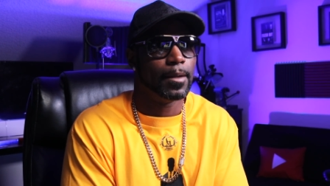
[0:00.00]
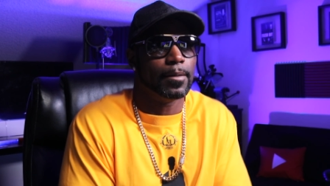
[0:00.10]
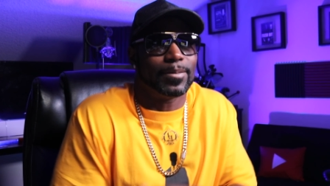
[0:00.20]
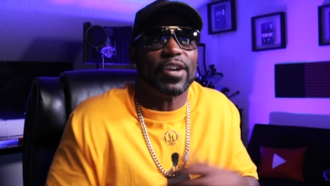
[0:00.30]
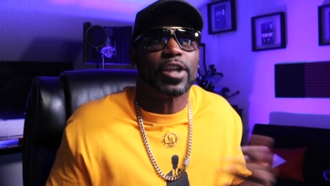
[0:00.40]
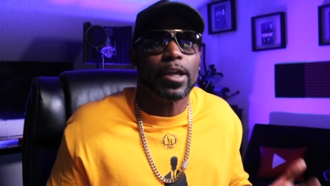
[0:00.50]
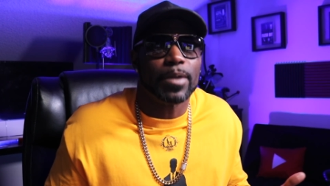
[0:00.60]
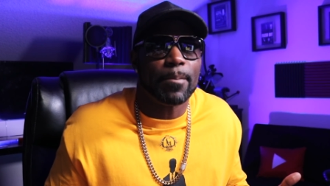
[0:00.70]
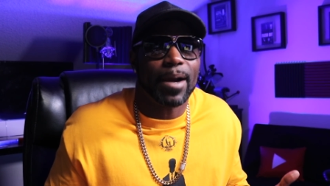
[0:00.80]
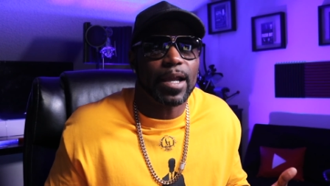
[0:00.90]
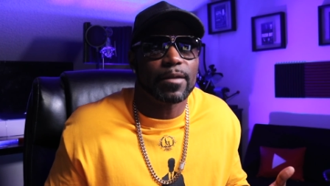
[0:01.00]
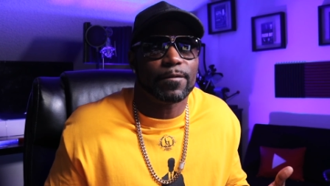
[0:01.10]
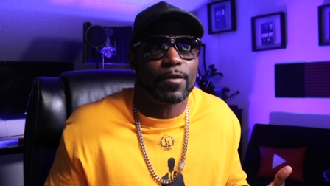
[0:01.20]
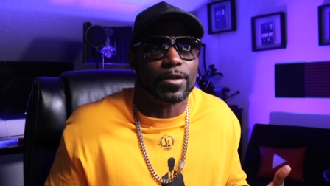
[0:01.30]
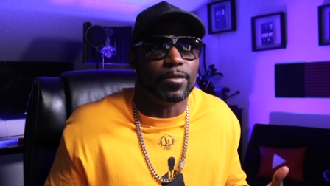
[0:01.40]
they're buying it
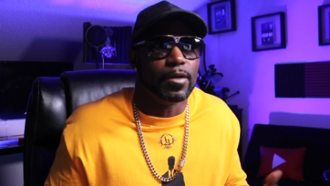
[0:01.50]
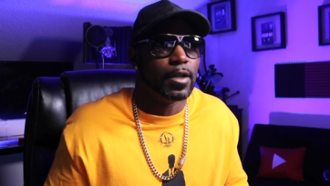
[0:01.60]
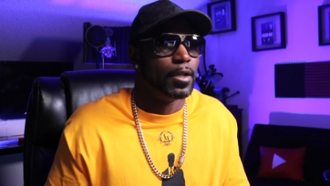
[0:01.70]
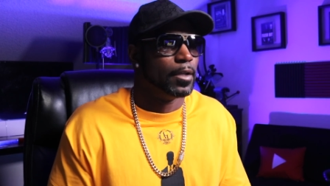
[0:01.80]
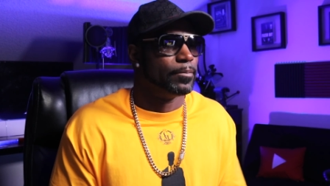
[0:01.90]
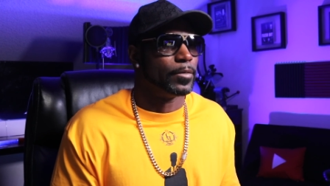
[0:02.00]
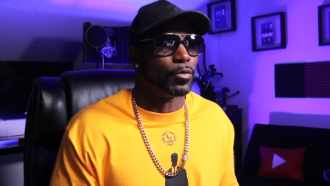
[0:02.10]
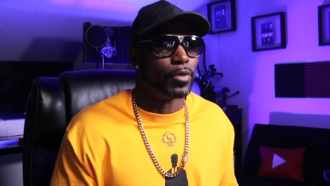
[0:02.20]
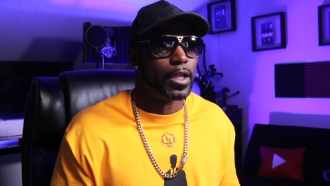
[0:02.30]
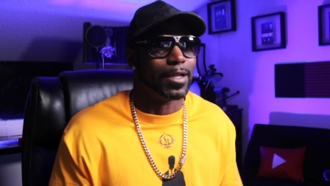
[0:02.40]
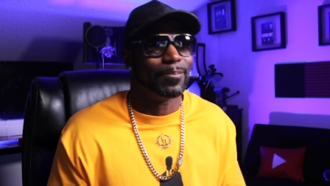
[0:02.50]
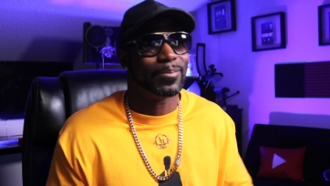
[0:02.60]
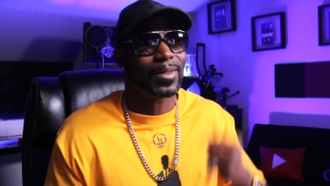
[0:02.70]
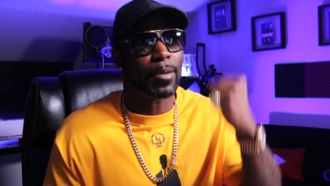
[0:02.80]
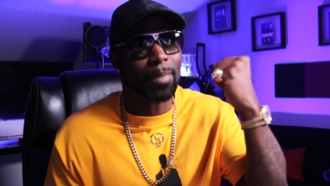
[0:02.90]
for you. The ring,
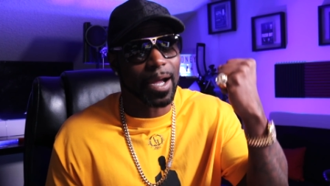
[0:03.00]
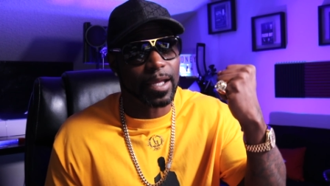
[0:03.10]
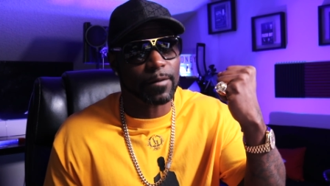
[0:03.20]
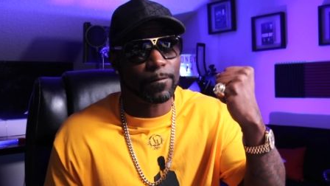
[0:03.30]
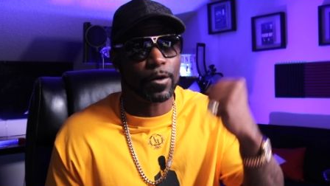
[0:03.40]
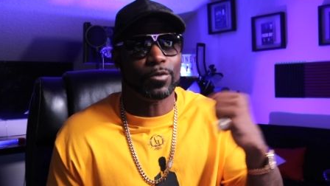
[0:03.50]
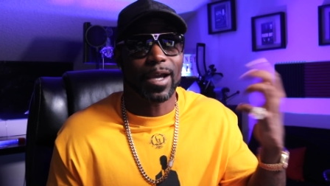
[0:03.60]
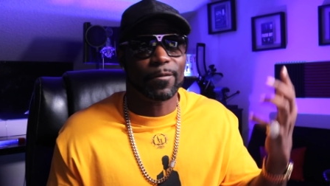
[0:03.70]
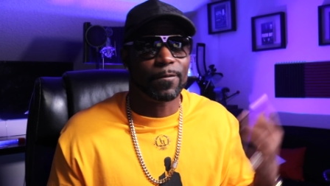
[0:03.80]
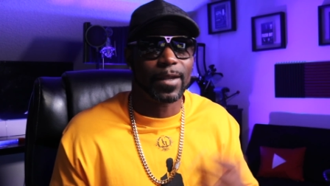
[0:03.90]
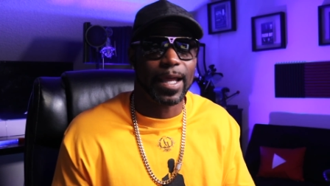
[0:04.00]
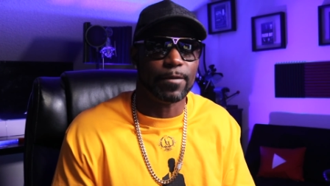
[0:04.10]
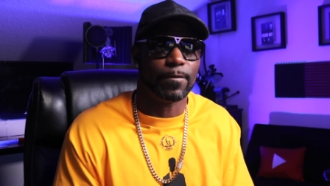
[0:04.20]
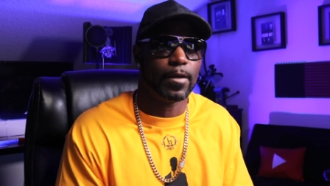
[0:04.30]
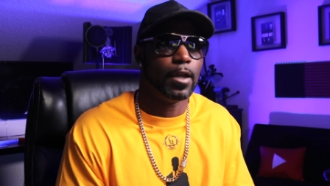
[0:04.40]
they're buying it for you. You have it for
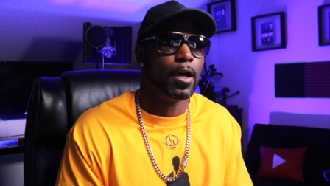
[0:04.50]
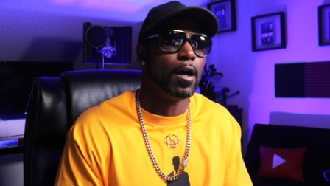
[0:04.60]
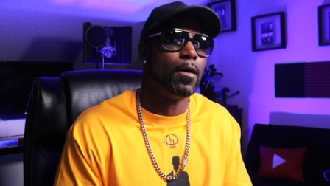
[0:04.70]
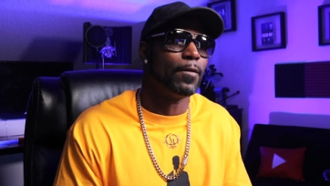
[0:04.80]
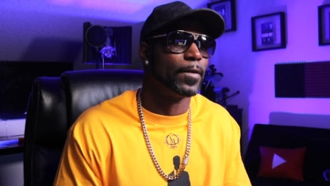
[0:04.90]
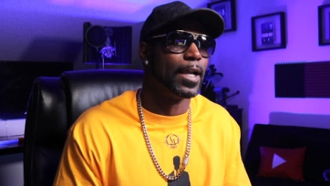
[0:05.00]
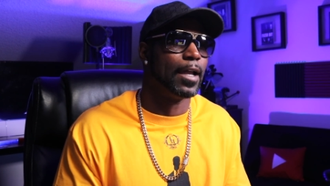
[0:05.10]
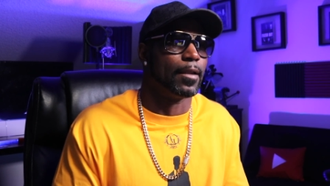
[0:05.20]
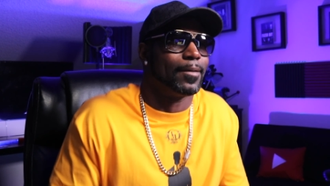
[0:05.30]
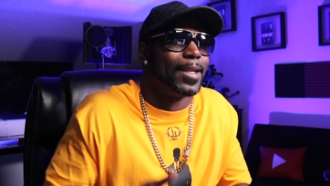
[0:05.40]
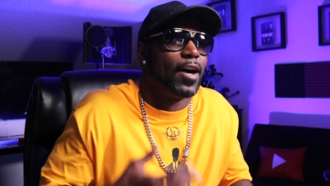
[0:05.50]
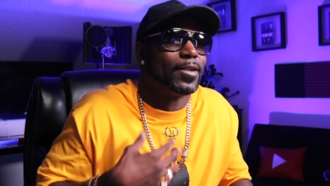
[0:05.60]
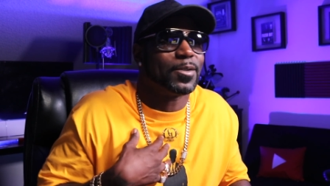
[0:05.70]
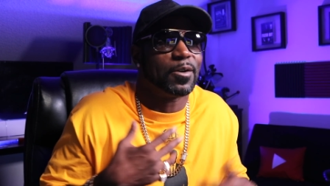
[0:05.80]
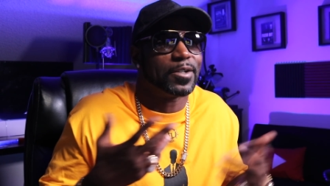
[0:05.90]
life. Oh, I forgot. I
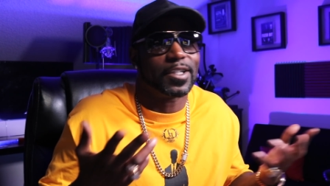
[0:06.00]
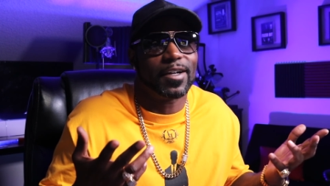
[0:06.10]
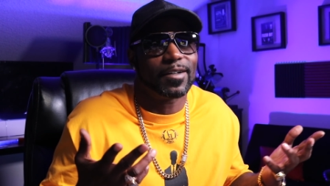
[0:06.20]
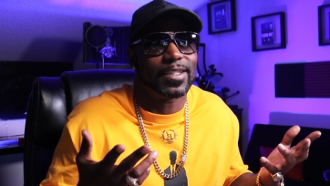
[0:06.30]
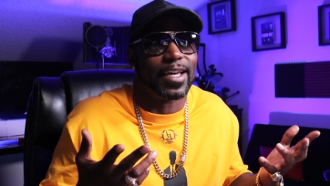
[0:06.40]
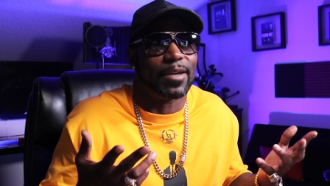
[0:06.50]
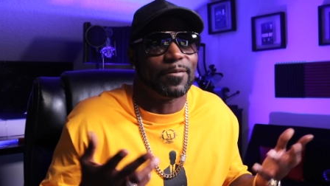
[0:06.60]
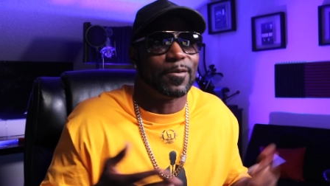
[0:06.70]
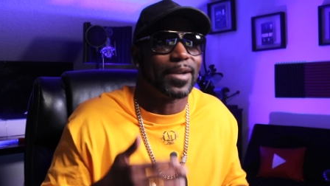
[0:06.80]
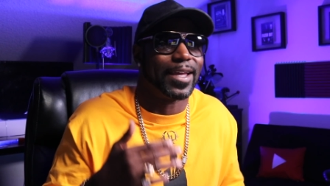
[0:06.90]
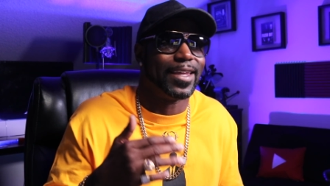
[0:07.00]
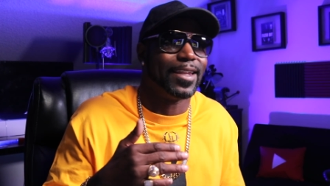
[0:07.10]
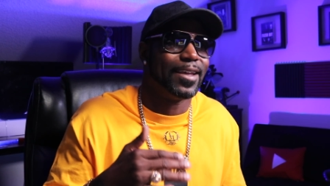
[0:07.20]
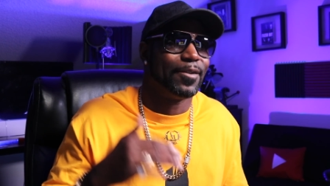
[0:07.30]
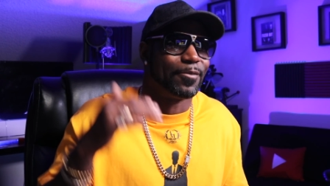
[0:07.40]
also earned a dog tag for when I hit
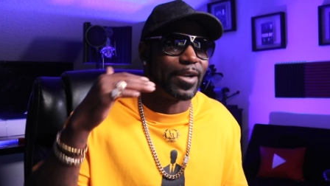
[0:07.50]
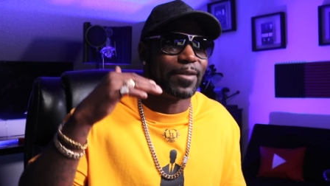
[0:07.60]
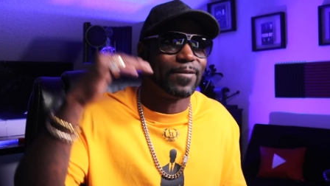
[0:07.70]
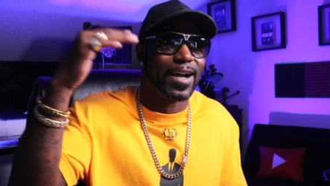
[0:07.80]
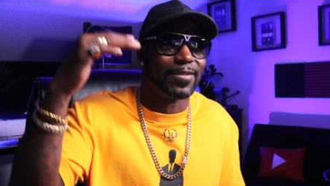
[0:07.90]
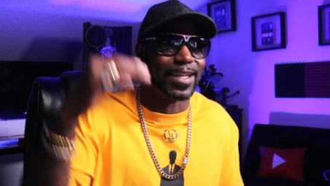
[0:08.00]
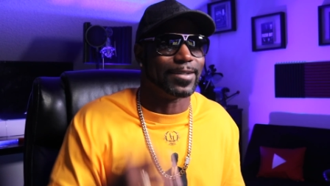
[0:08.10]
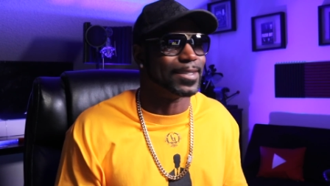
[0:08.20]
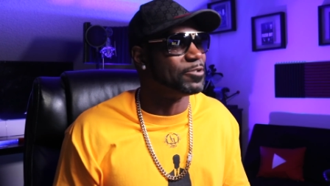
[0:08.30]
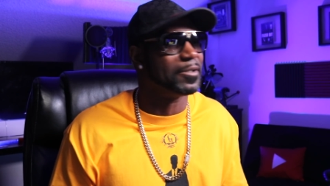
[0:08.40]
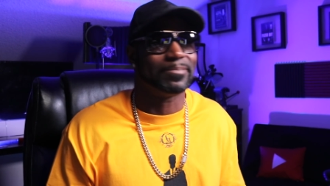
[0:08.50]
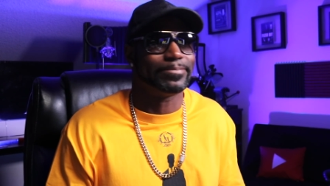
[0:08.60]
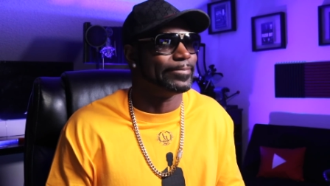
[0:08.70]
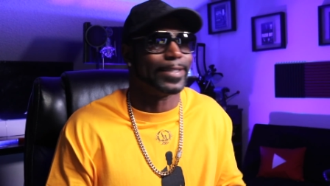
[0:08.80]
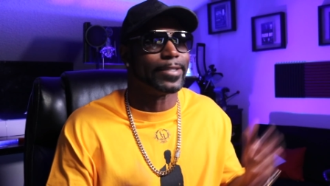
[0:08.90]
rank 5,000.
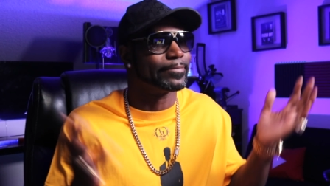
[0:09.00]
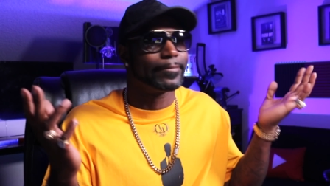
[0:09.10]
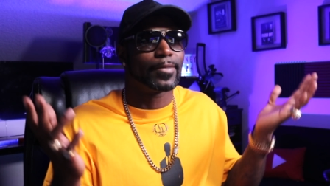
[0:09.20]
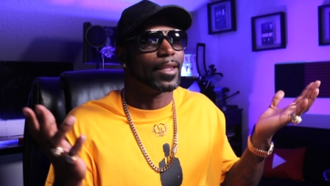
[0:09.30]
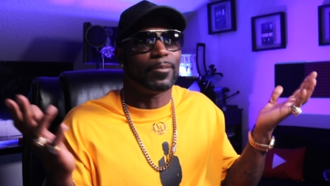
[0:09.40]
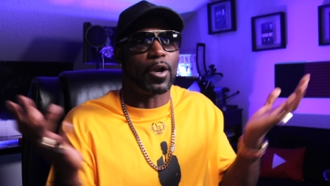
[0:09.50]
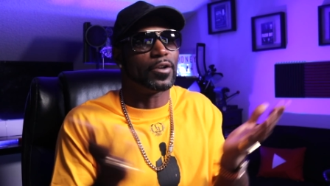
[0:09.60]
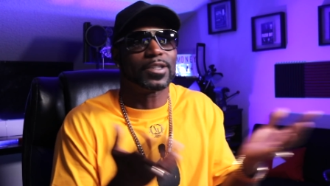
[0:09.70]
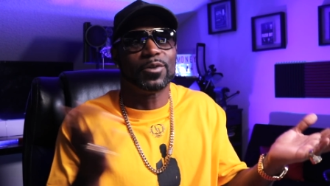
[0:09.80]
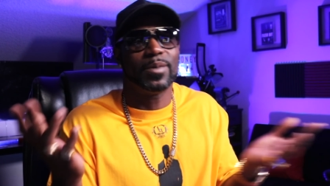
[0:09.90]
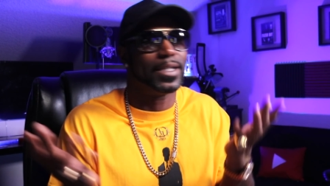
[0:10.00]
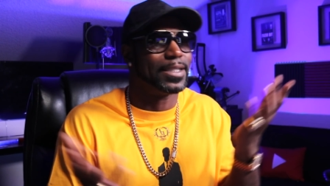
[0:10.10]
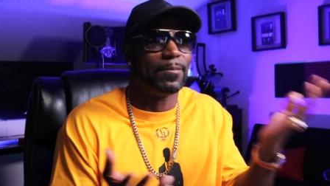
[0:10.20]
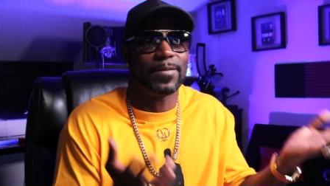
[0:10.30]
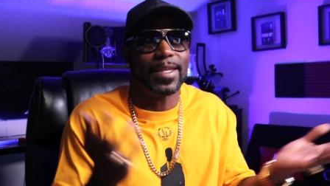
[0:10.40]
See, earning so much, I'm
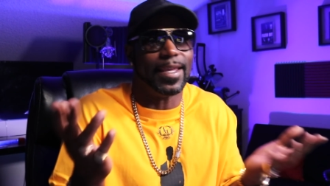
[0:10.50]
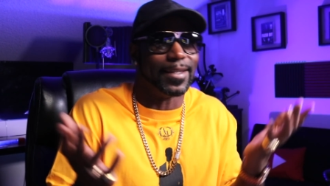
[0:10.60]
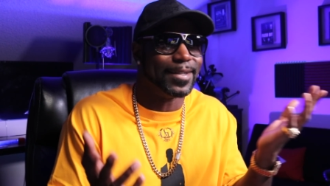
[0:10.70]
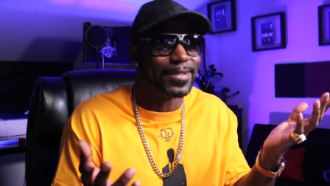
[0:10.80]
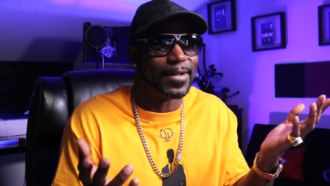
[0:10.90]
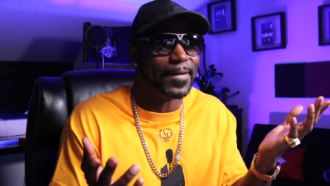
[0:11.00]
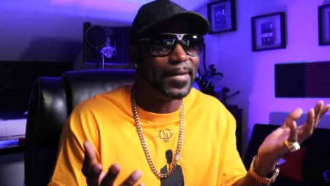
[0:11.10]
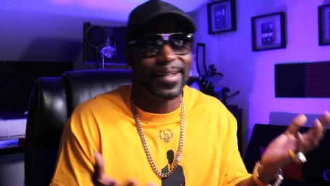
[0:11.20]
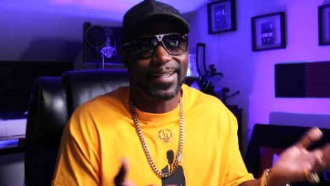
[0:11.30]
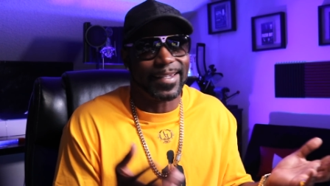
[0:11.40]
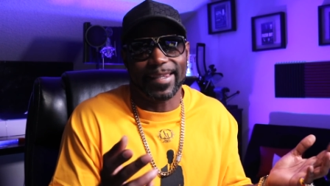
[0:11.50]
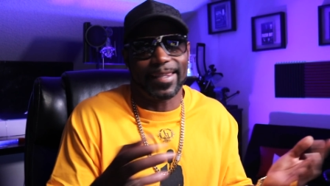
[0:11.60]
forgetting. So They